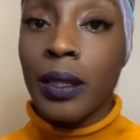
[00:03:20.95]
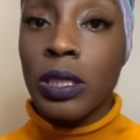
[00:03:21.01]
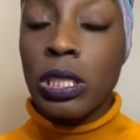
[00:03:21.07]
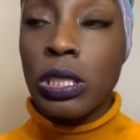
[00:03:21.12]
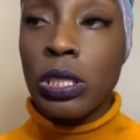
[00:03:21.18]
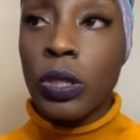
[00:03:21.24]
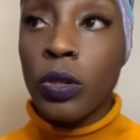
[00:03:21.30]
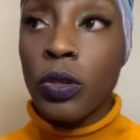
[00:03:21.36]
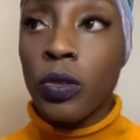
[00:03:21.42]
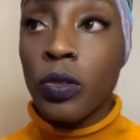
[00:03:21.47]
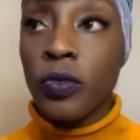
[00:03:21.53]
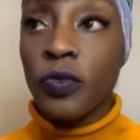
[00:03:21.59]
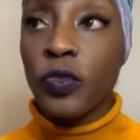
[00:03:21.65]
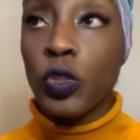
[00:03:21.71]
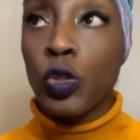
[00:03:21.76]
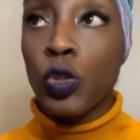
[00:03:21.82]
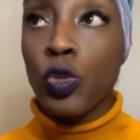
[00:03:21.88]
So
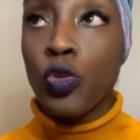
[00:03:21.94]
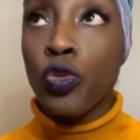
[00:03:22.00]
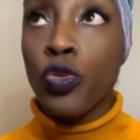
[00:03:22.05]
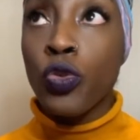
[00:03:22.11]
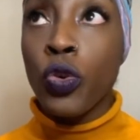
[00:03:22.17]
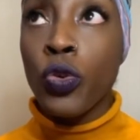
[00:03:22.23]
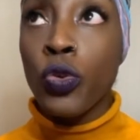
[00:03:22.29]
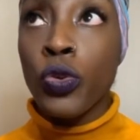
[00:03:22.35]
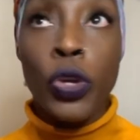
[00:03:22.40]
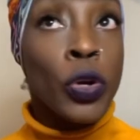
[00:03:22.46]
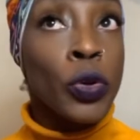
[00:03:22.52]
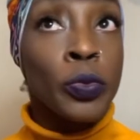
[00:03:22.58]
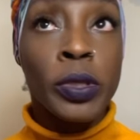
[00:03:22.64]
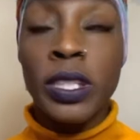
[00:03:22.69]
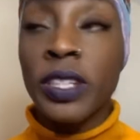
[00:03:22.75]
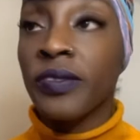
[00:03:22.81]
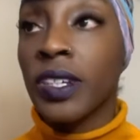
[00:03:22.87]
if you don't
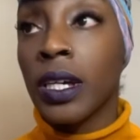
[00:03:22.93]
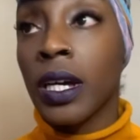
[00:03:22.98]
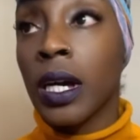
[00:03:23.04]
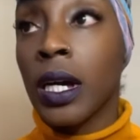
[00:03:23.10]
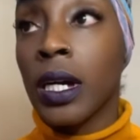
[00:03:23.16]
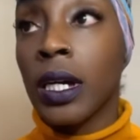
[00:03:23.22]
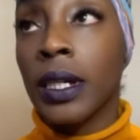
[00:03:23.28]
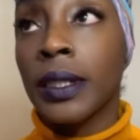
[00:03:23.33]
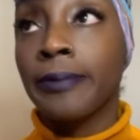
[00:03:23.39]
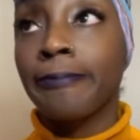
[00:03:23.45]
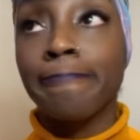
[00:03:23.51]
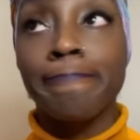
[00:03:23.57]
believe in God,